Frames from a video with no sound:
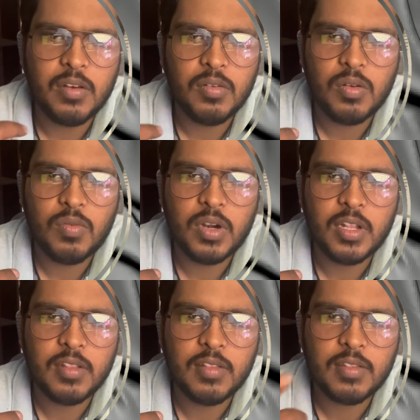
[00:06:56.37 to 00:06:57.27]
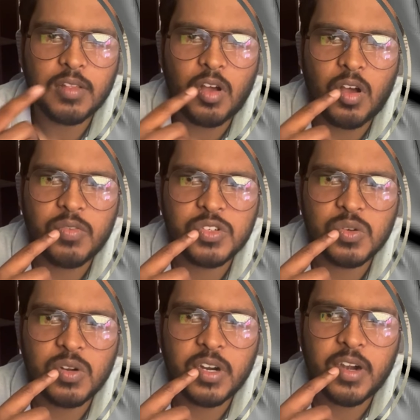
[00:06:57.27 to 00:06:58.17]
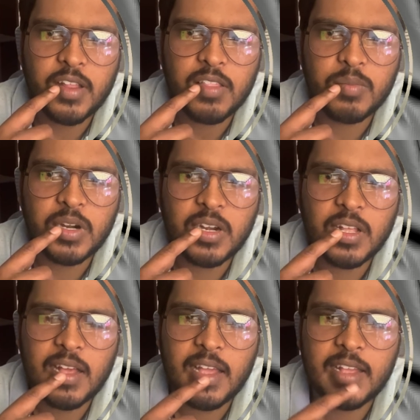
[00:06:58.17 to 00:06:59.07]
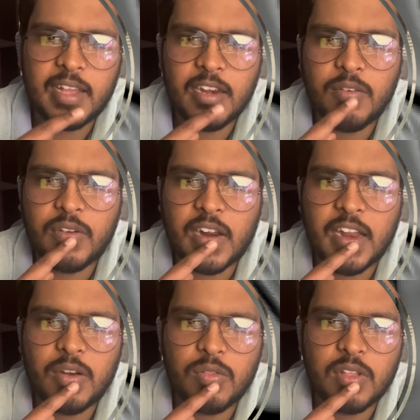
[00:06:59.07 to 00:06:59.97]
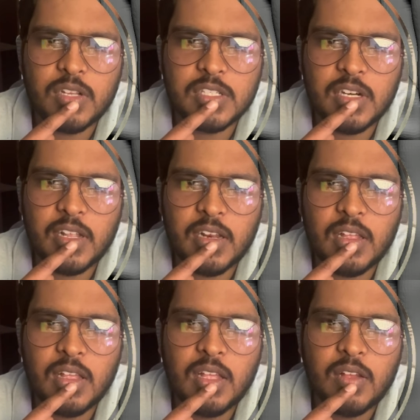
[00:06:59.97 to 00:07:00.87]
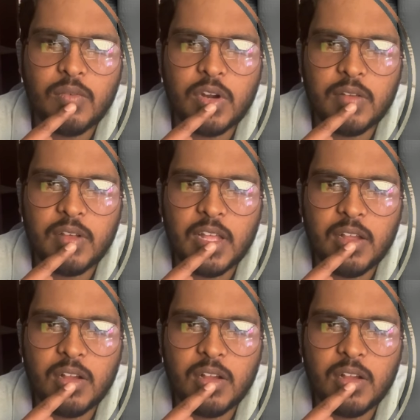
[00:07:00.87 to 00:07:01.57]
don't know what is this off-shoulder dress, but I kind of tried to search it, and whatever I